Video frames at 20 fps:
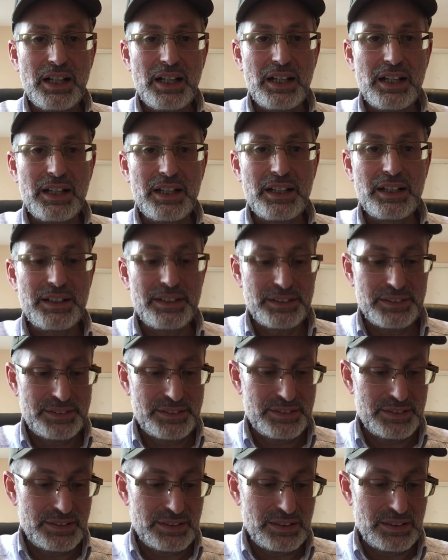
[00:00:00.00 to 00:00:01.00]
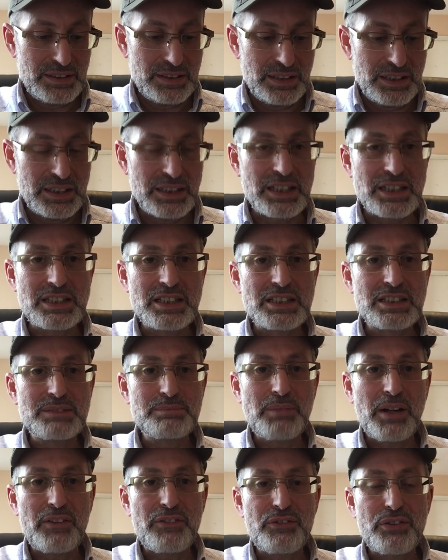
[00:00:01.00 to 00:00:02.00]
And this is
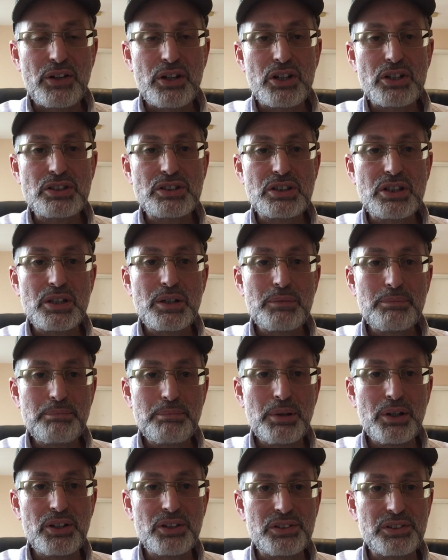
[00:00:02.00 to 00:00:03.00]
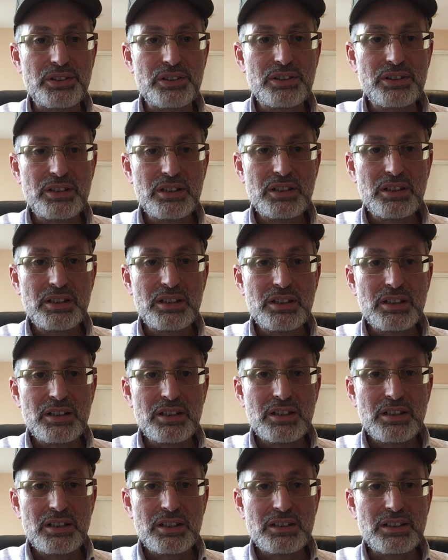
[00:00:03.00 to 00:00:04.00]
my first pod
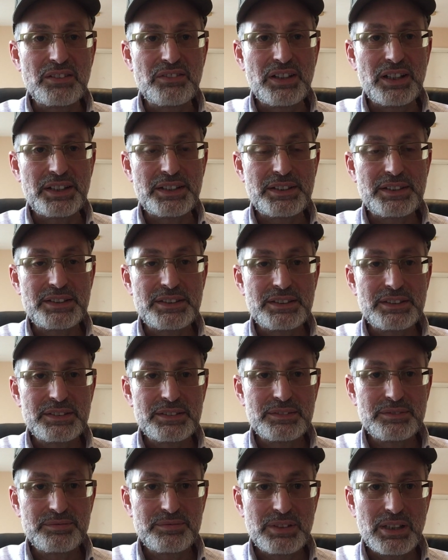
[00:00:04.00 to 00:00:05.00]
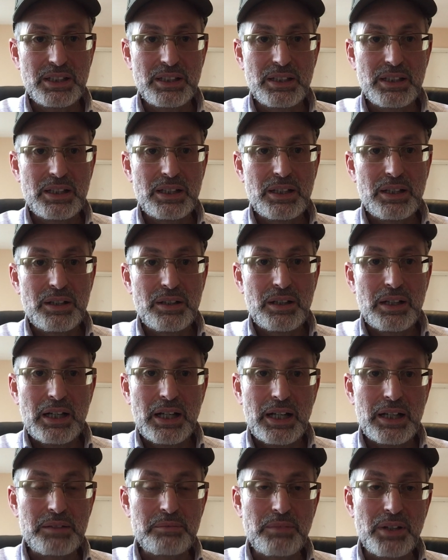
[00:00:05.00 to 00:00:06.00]
device.
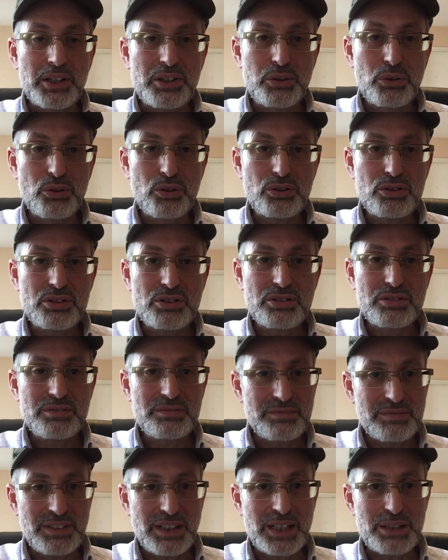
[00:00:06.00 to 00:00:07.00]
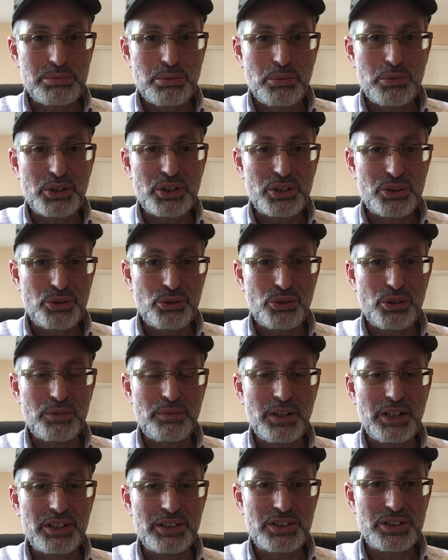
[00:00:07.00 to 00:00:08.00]
And my thoughts, that's what we're going to talk
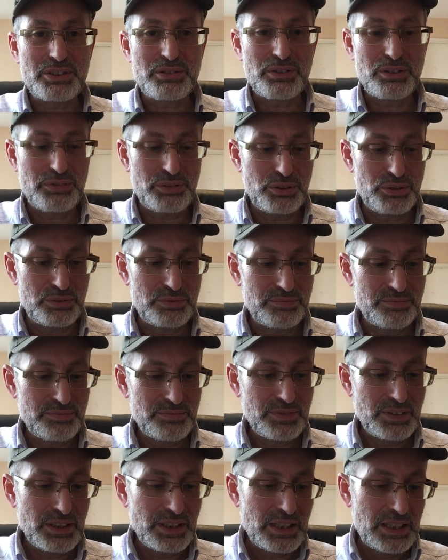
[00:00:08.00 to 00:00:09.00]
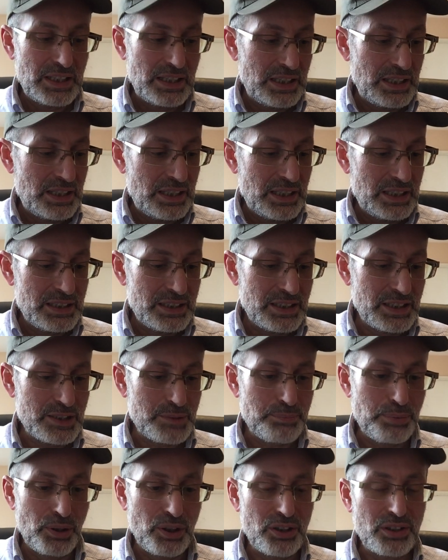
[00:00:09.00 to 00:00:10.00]
about in this review.
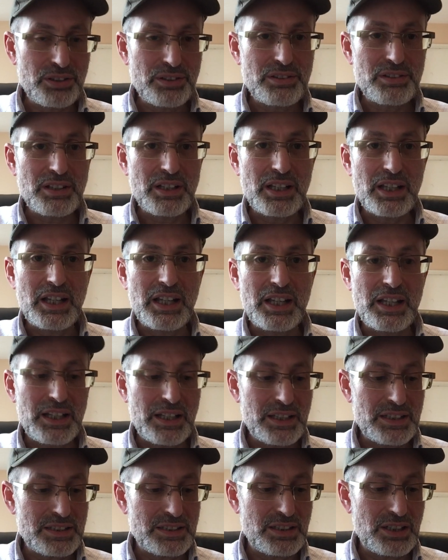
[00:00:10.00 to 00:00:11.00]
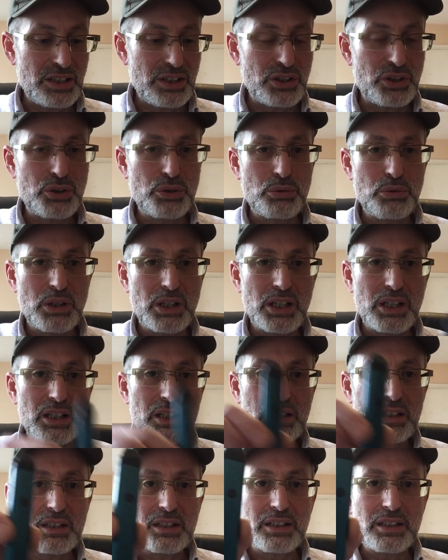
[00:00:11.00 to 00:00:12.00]
This pod is the
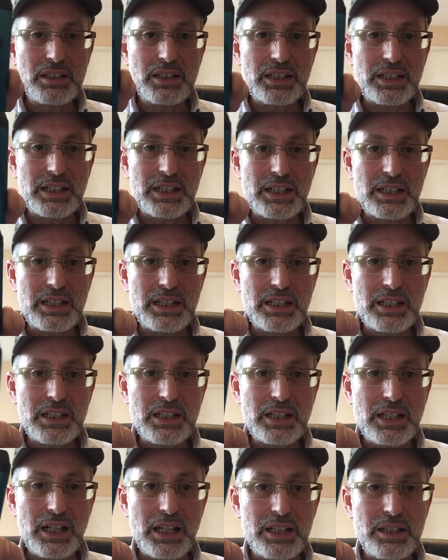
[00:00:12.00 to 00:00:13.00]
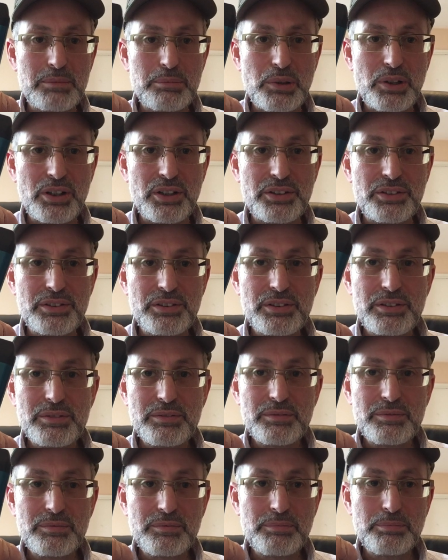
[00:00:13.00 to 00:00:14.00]
Uwell Caliburn
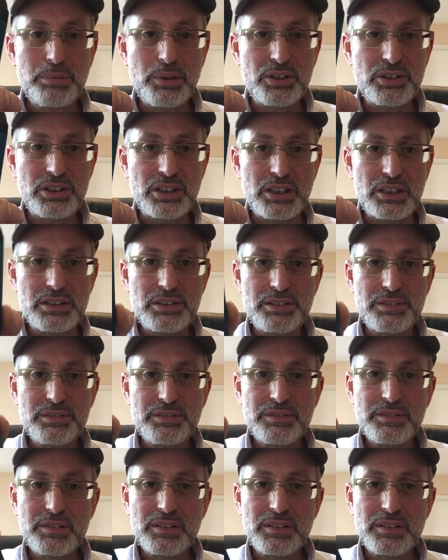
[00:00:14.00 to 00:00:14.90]
Pod Kit.